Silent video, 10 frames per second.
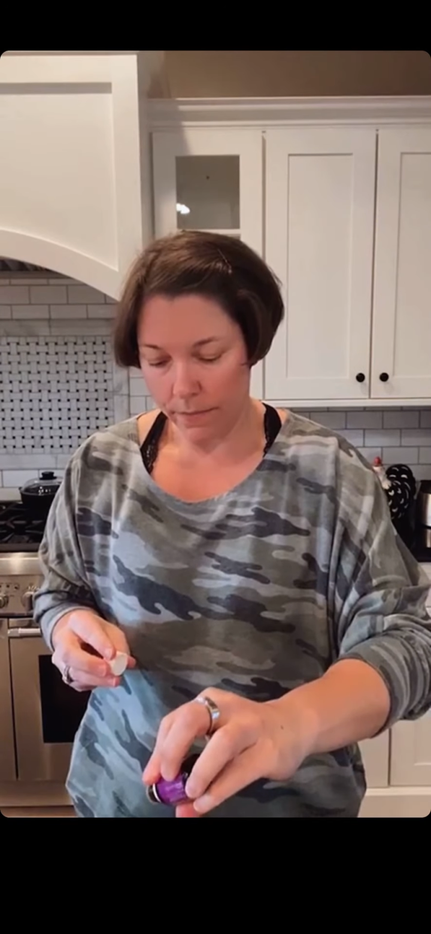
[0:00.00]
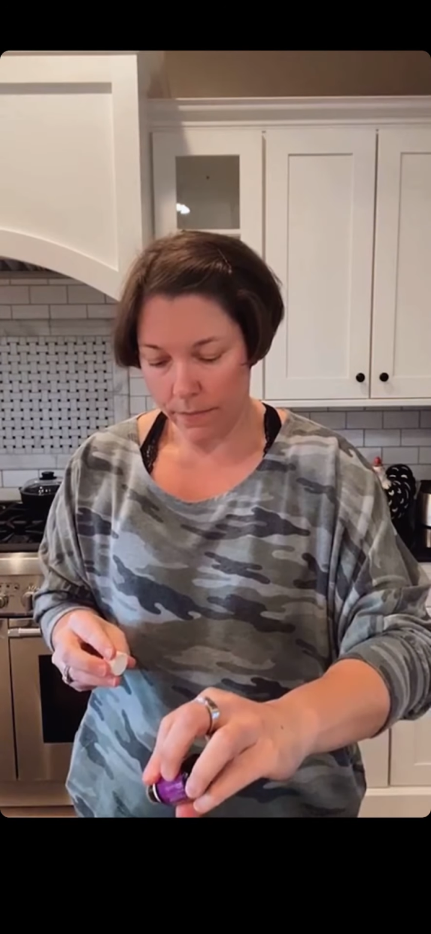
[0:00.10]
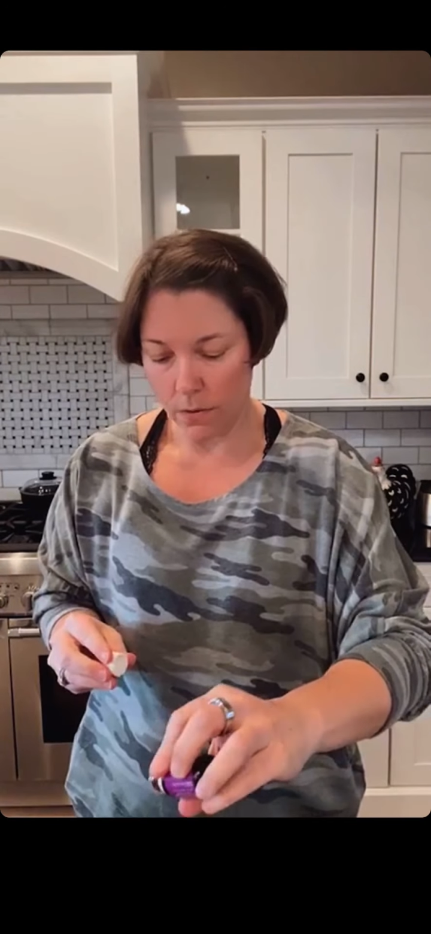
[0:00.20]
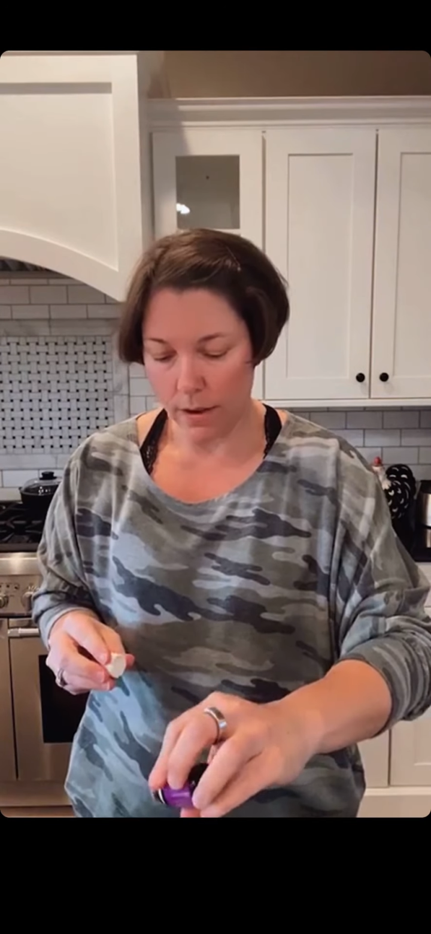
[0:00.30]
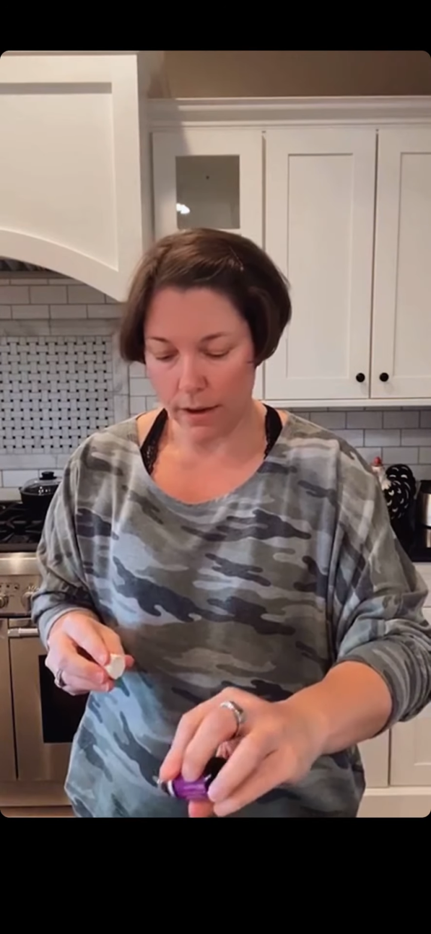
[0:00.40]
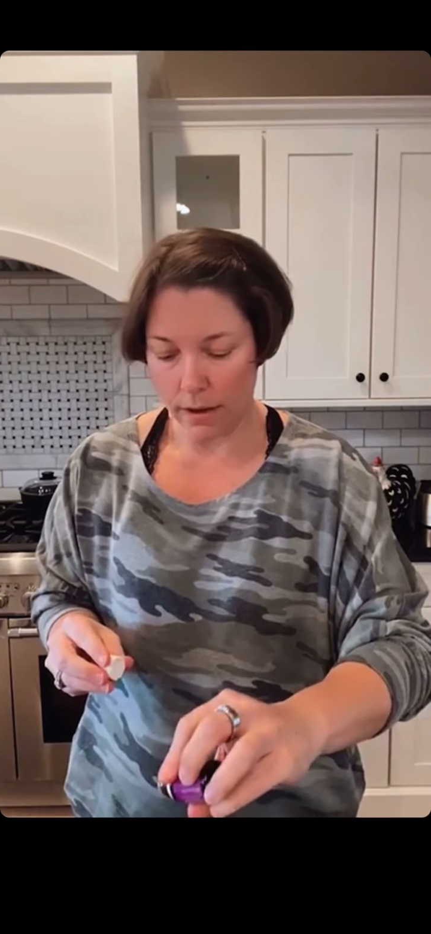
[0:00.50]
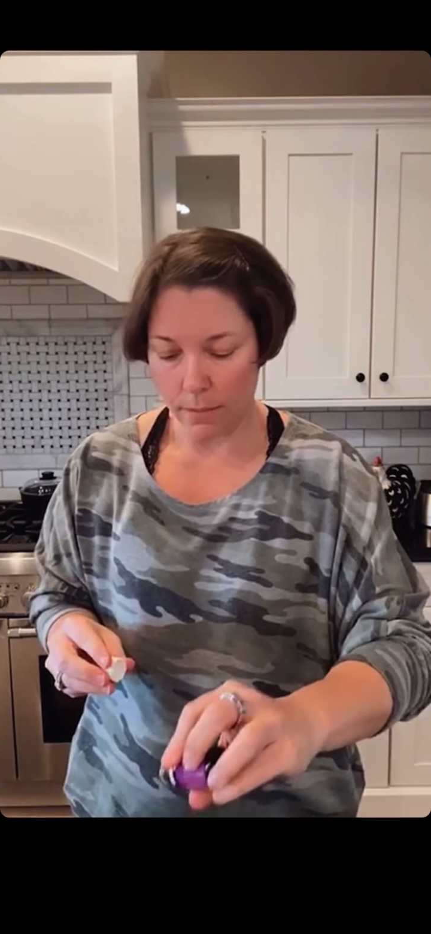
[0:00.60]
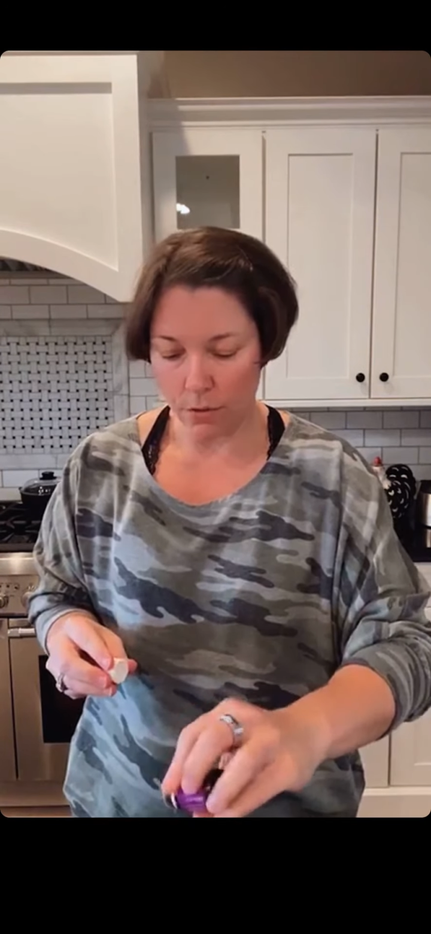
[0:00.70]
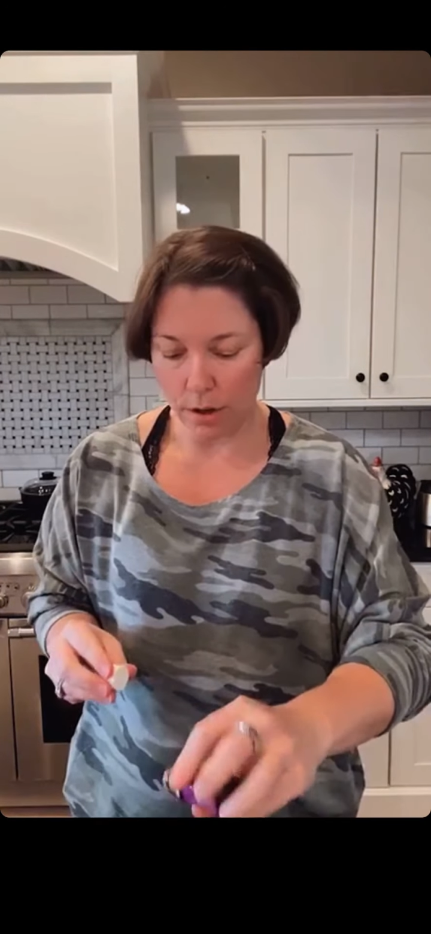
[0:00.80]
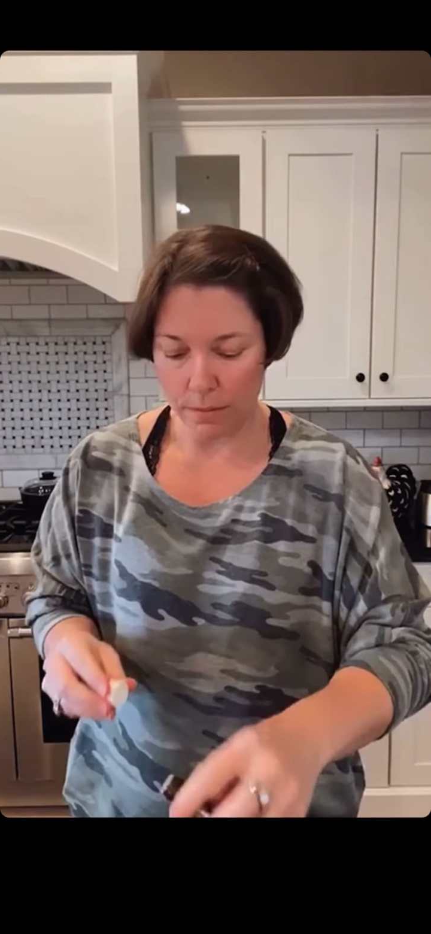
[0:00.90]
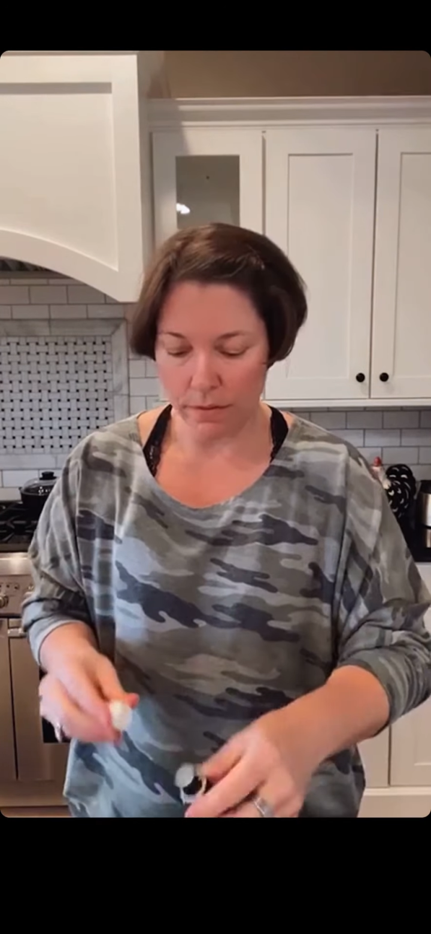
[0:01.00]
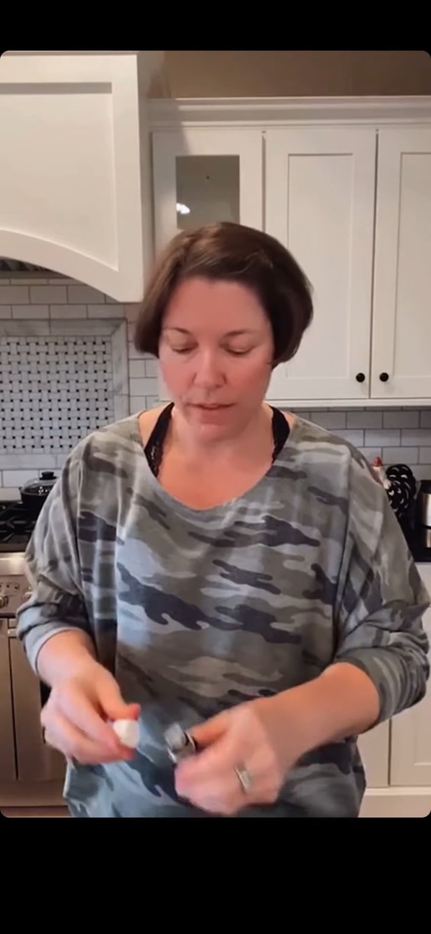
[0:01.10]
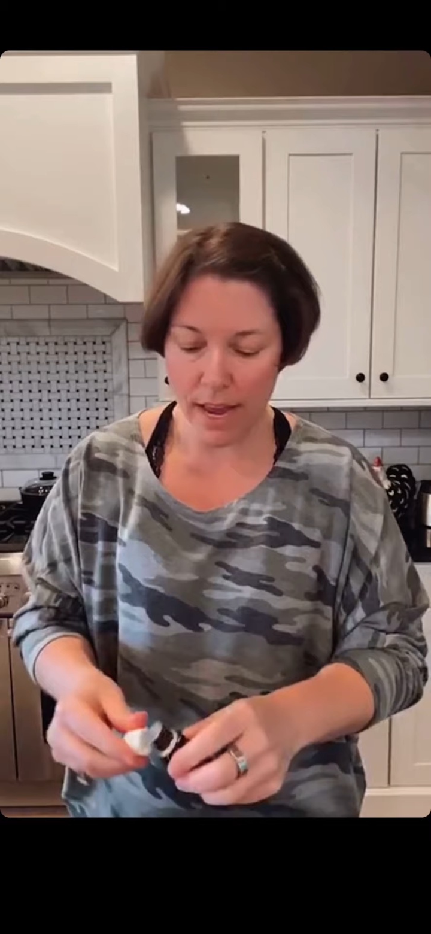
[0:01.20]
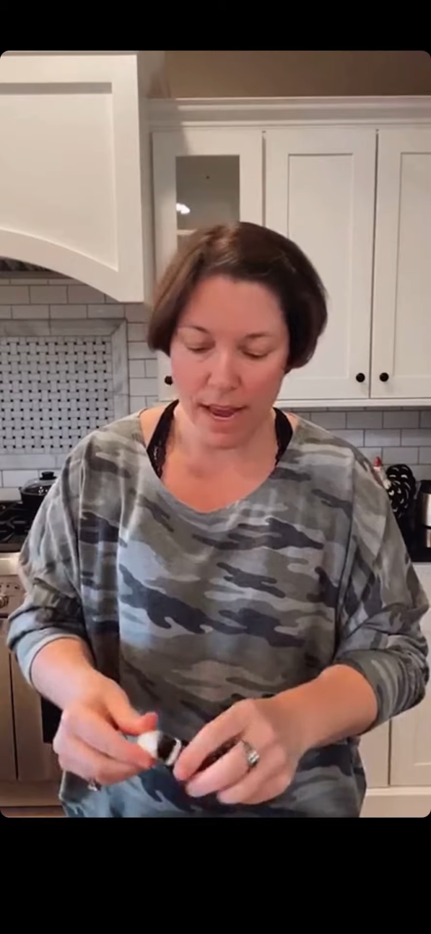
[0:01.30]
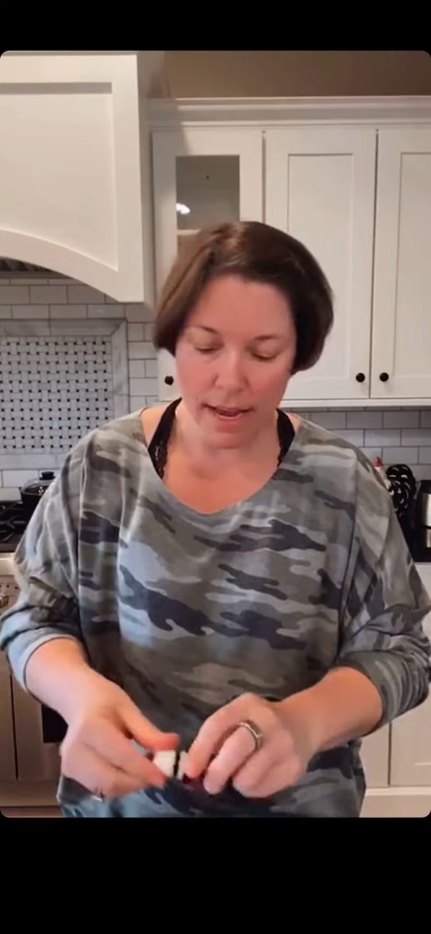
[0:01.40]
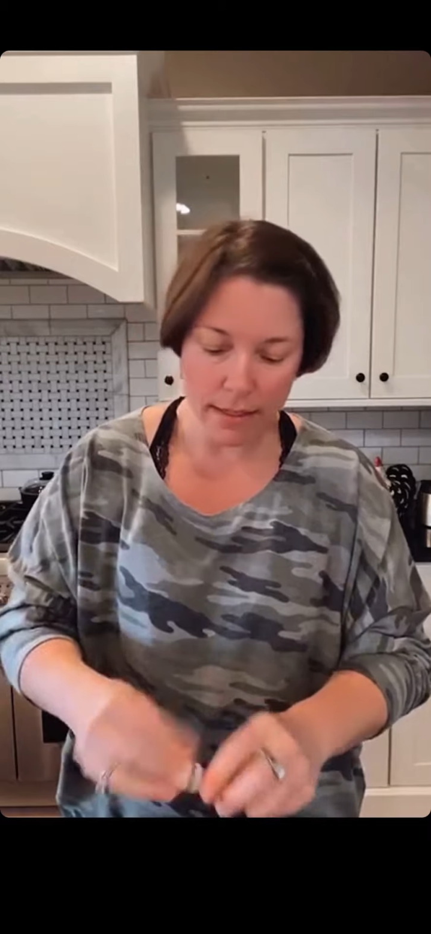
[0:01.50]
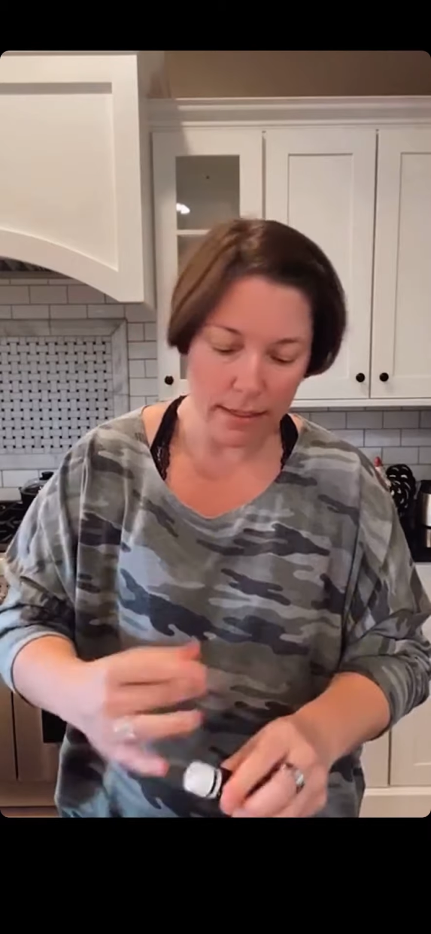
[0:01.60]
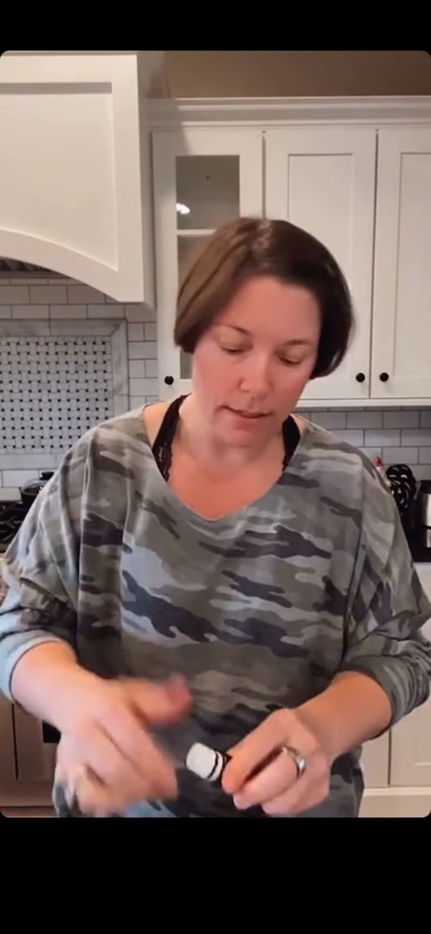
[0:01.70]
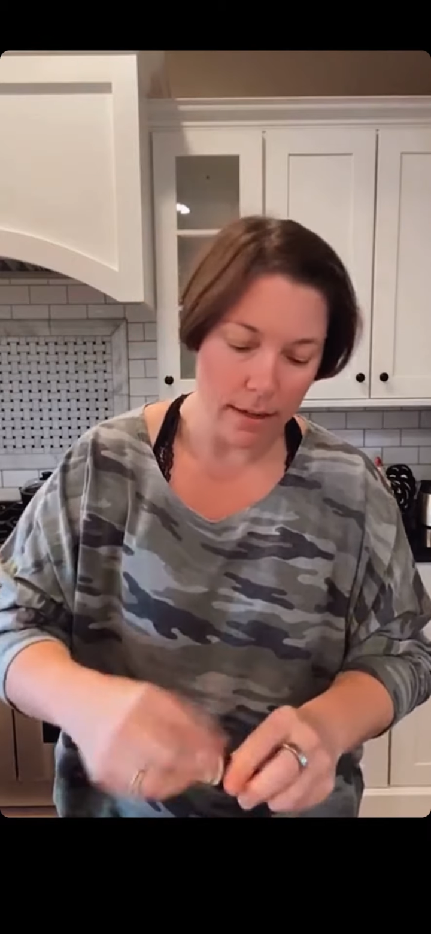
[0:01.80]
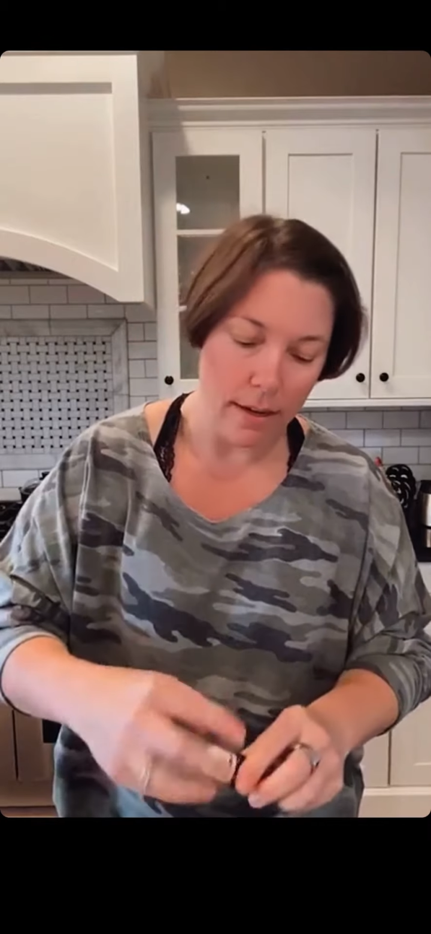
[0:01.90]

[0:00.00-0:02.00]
So I'll add a couple drops of that.